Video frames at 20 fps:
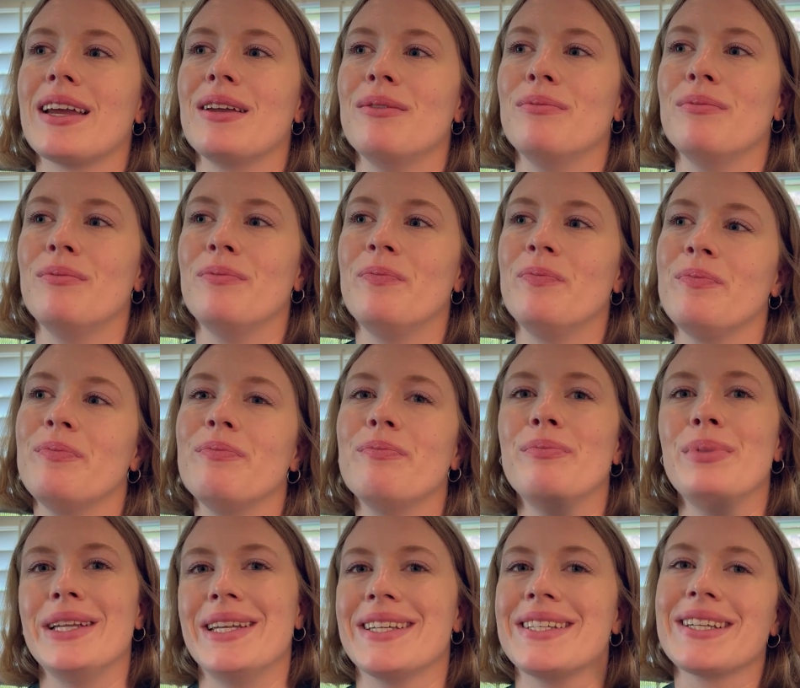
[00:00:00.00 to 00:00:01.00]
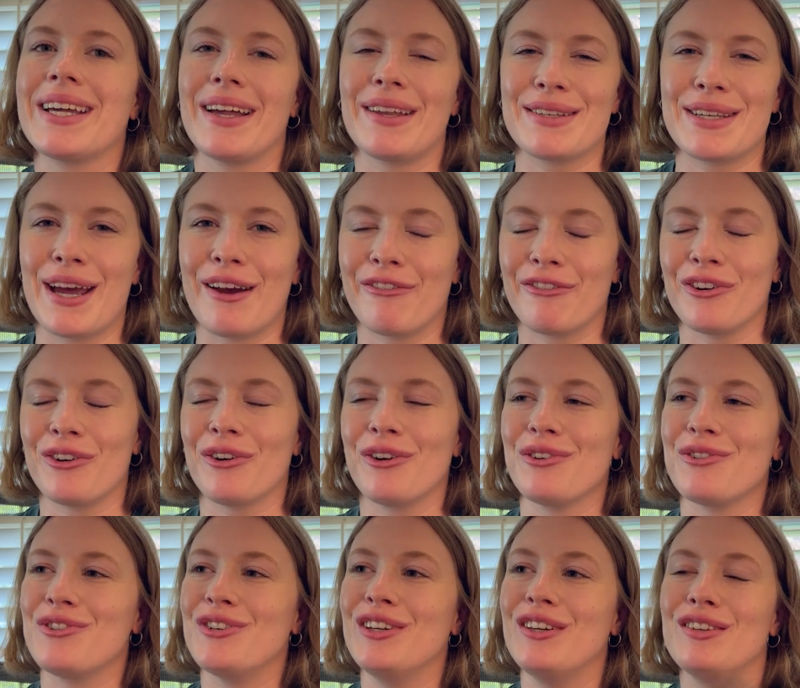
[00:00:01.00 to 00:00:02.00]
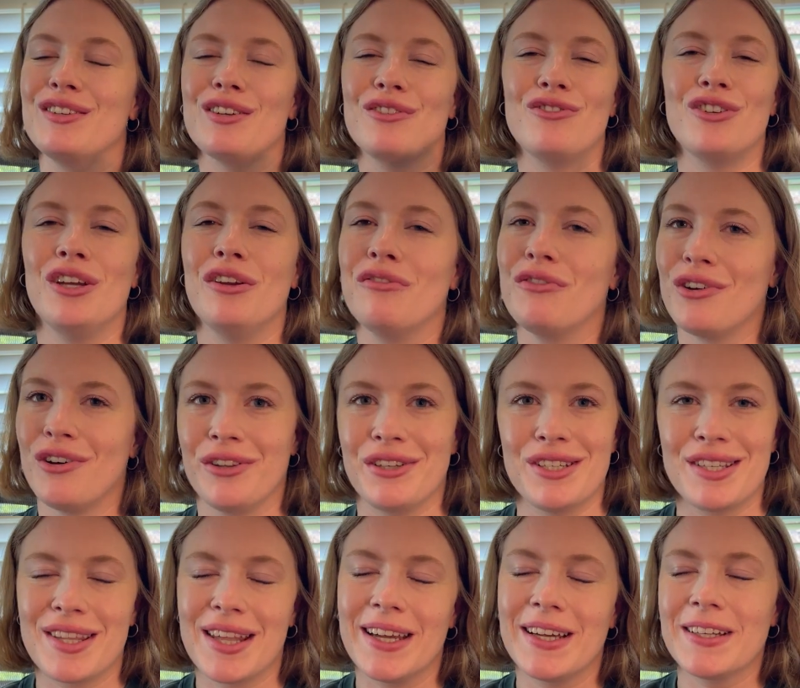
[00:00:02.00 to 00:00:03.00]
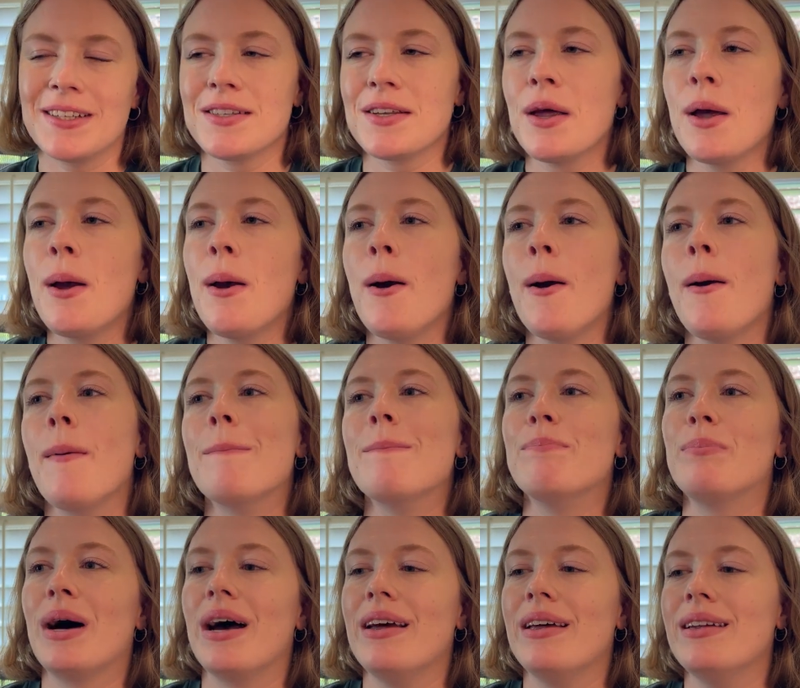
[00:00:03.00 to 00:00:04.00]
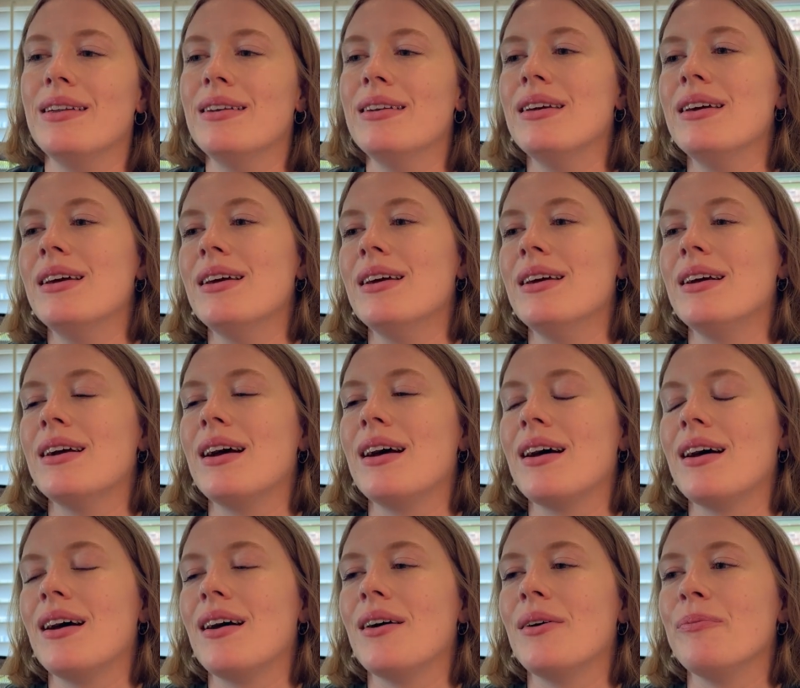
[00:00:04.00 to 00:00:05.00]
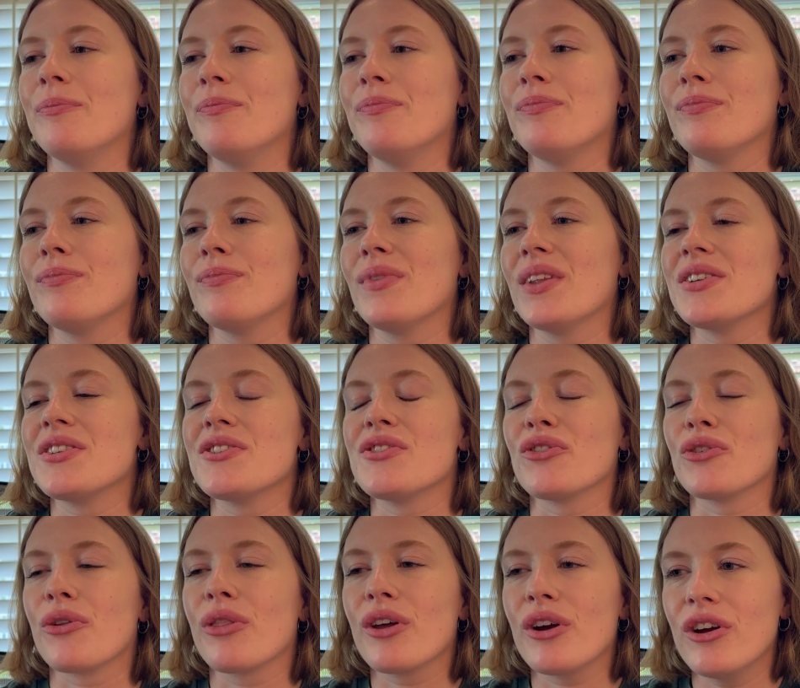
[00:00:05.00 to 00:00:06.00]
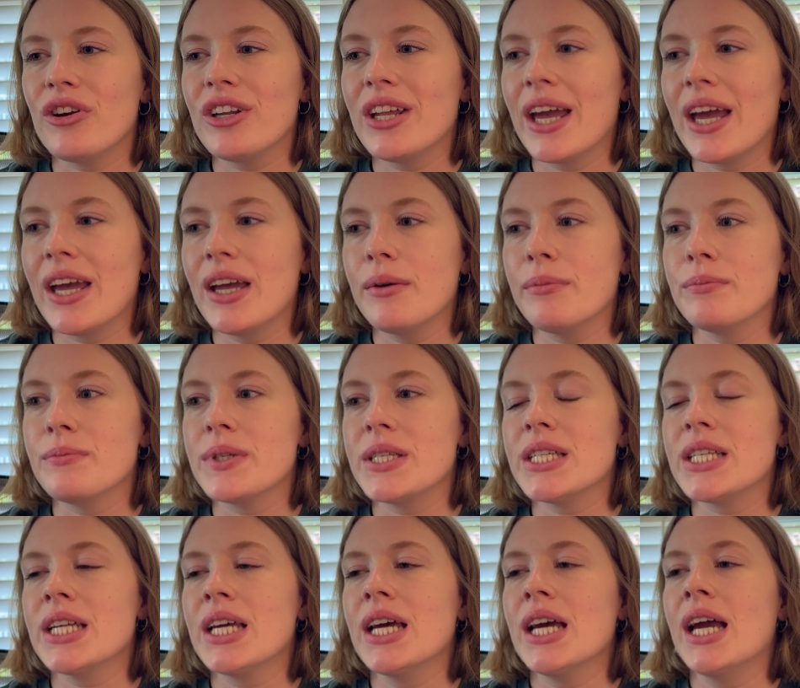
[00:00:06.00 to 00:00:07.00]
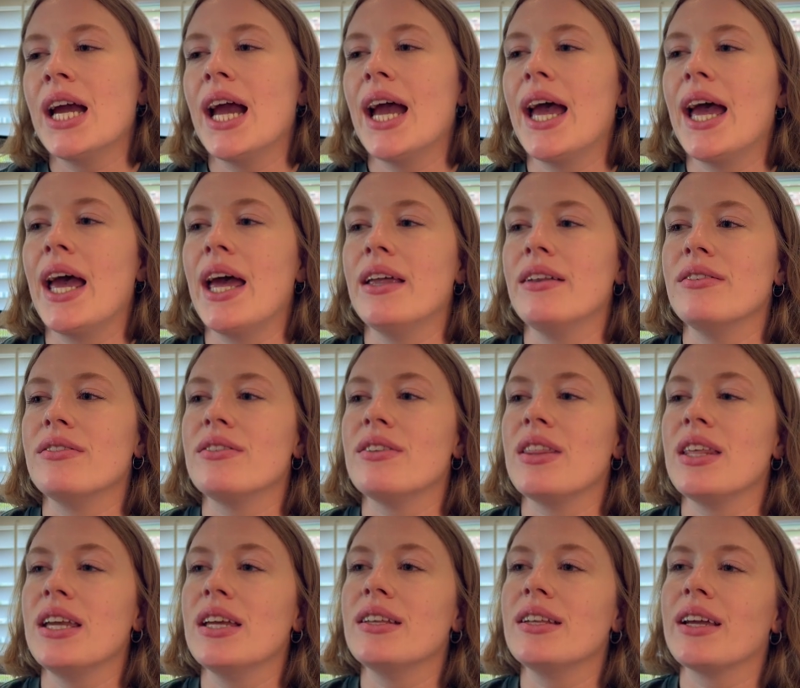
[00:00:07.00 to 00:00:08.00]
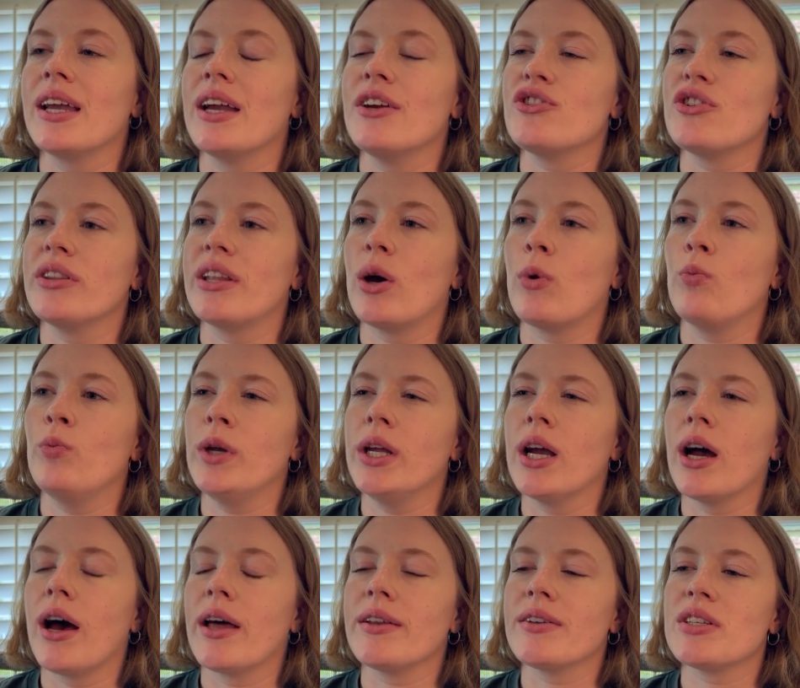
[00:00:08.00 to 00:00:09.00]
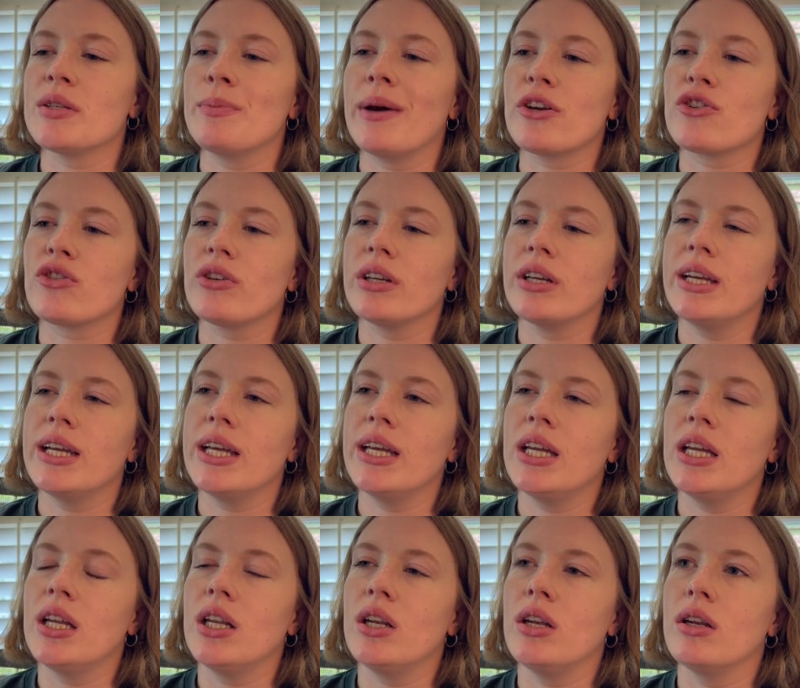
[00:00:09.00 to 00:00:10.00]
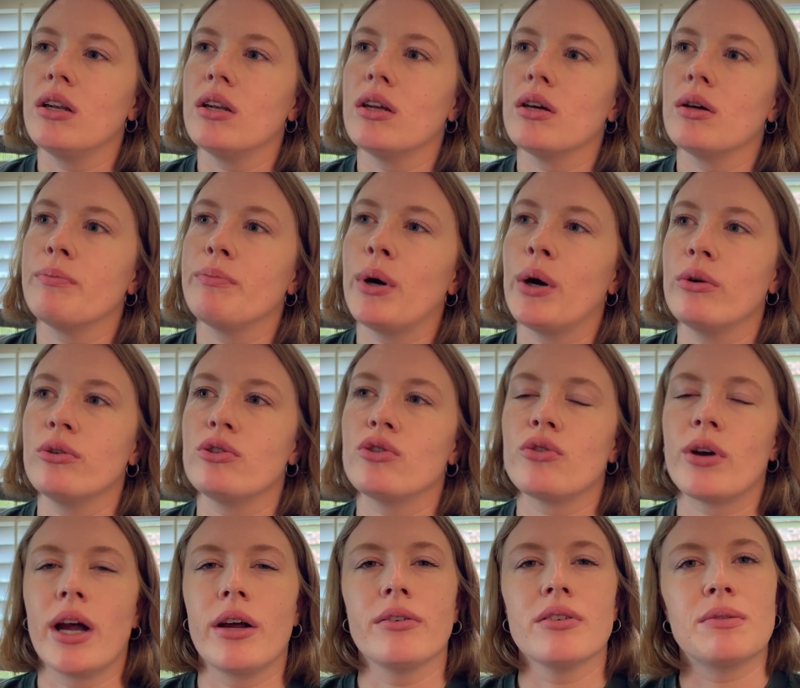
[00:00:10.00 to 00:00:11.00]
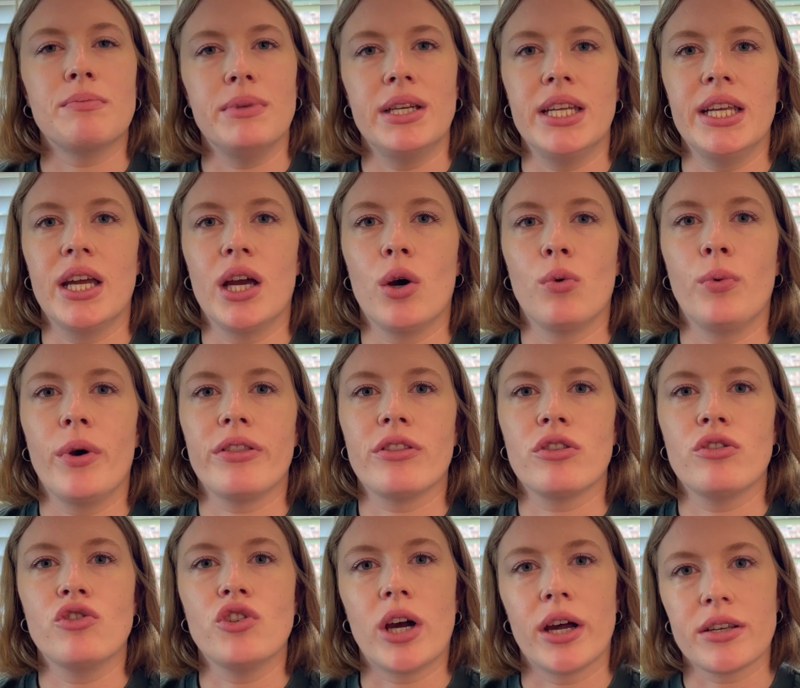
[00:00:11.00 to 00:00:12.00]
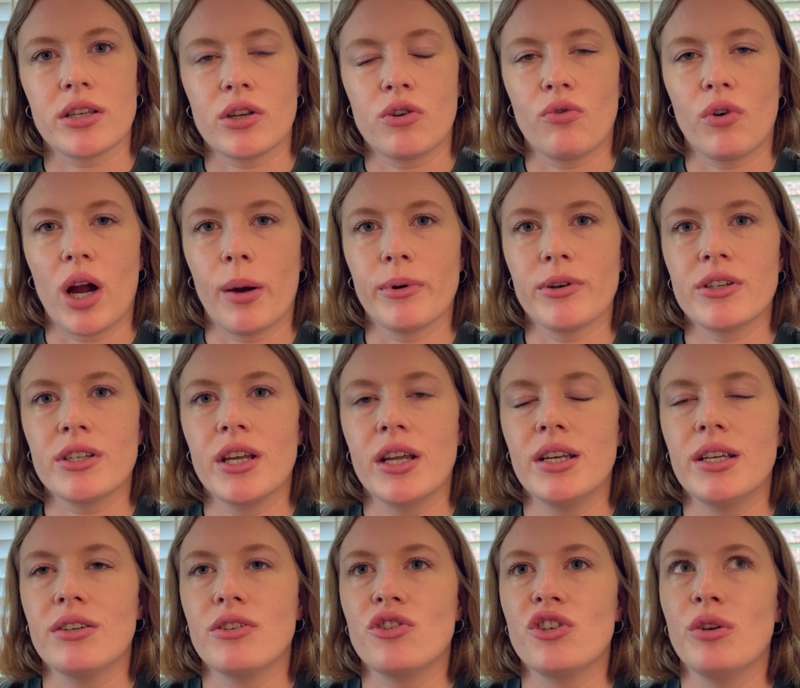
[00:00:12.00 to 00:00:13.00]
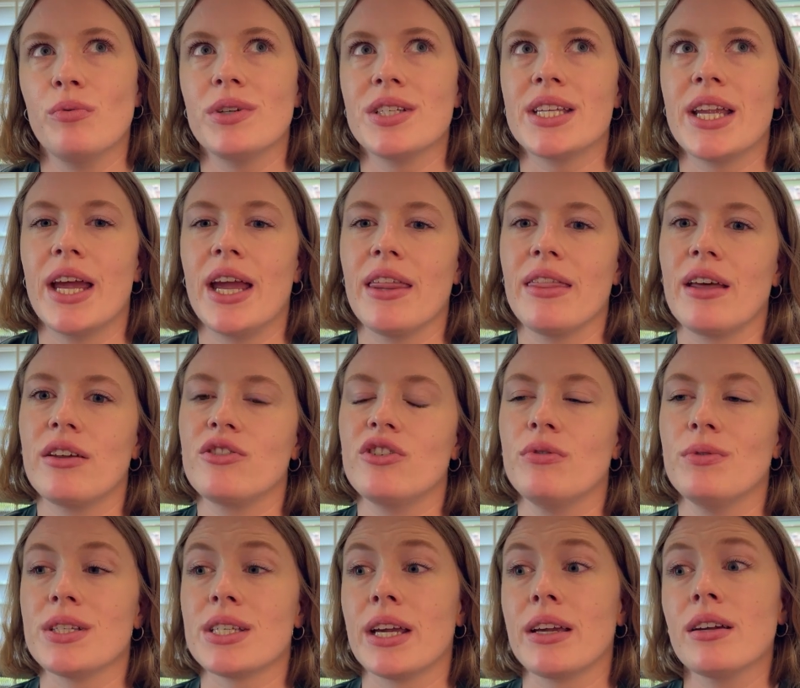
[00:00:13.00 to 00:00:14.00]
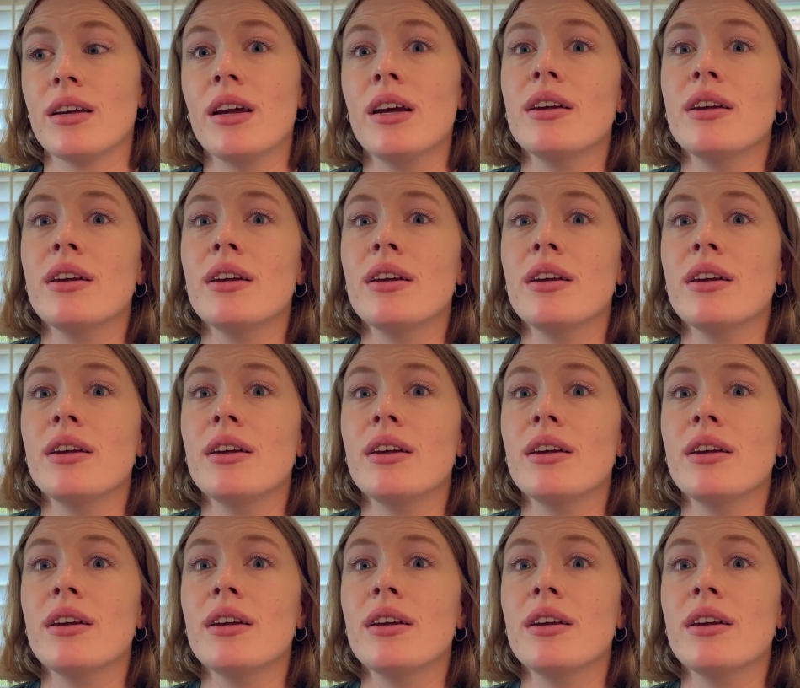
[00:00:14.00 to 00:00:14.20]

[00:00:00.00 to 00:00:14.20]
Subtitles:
can be discussed after she's achieved all these things. But this is her third games, and the indication that we got, especially in post-trials media with Jocelyn Robertson, is she was saying that she was like,